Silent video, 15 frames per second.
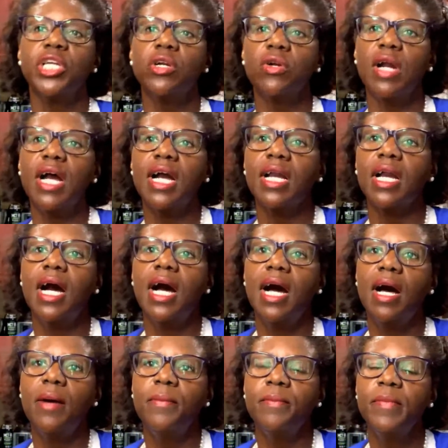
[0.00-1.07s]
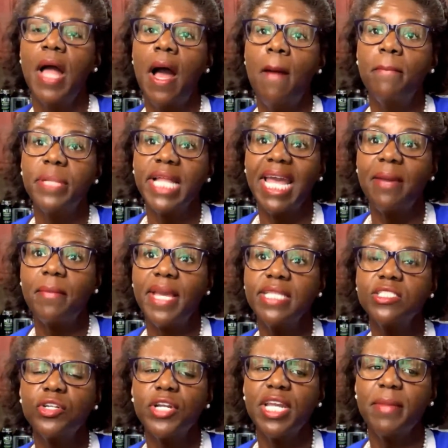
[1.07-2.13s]
Crock
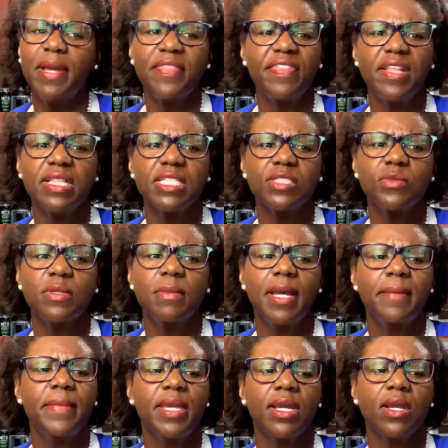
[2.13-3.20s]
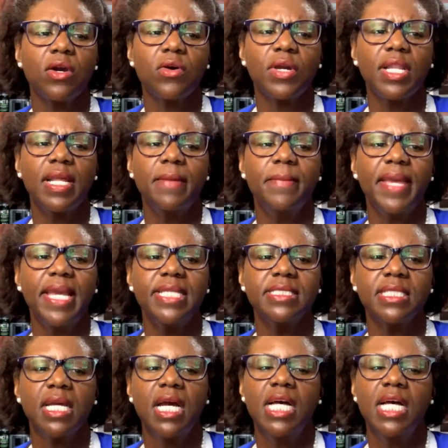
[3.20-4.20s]
plant-based cream. I think this one might be a coconut base.